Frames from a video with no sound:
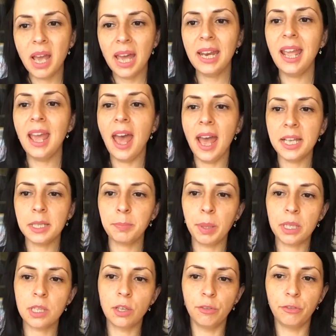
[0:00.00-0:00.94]
many
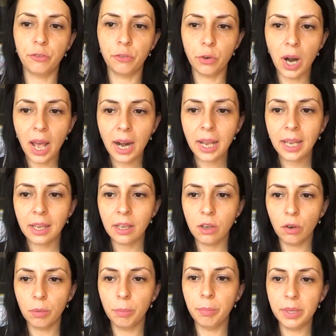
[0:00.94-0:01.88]
aspects of running
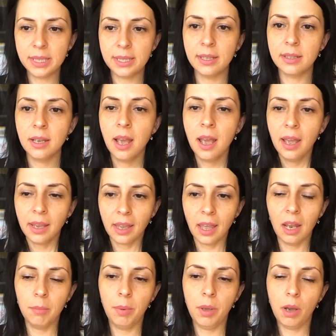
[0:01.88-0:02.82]
your business
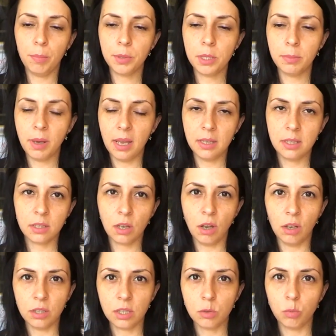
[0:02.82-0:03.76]
can be
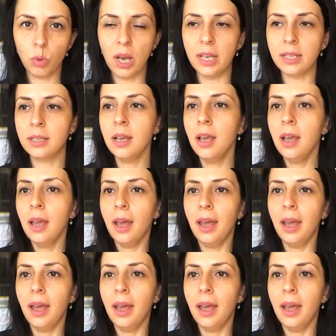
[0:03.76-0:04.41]
optimized cost-wise.